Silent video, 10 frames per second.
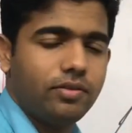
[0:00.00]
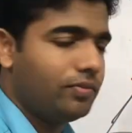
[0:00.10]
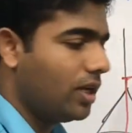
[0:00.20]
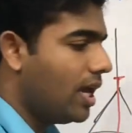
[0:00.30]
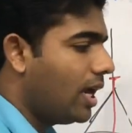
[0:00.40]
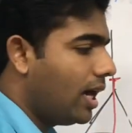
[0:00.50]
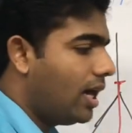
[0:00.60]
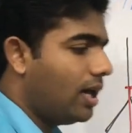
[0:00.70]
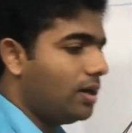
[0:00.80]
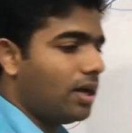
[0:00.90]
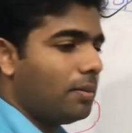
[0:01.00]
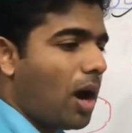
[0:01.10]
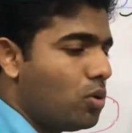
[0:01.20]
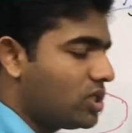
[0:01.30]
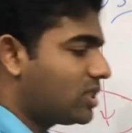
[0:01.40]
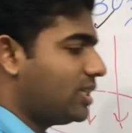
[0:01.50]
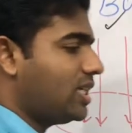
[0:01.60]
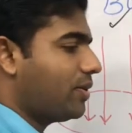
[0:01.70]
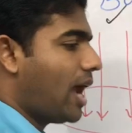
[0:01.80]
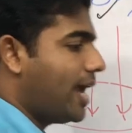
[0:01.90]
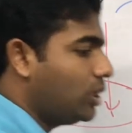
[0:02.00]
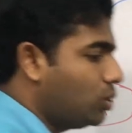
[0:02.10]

if we uh, outstretch our hand